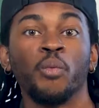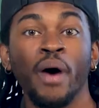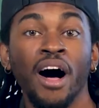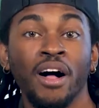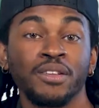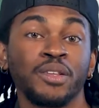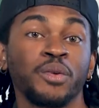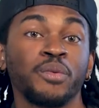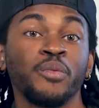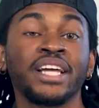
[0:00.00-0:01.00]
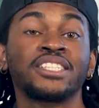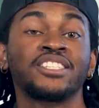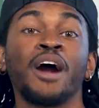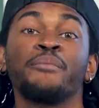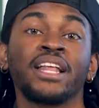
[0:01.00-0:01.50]
Well, we can
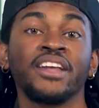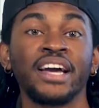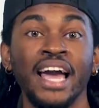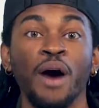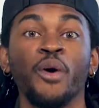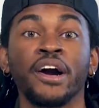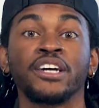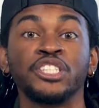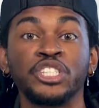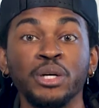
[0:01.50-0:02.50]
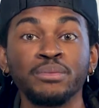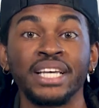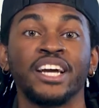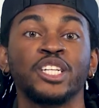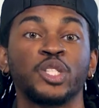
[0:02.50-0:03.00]
start by looking at what consumes
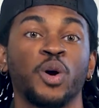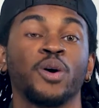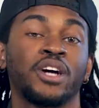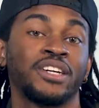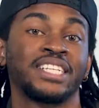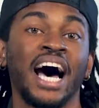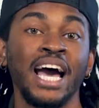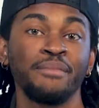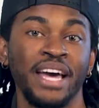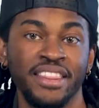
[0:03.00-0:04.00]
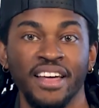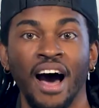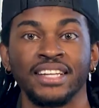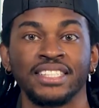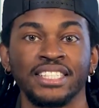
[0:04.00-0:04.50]
and controls our time and
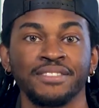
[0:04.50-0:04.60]
thoughts.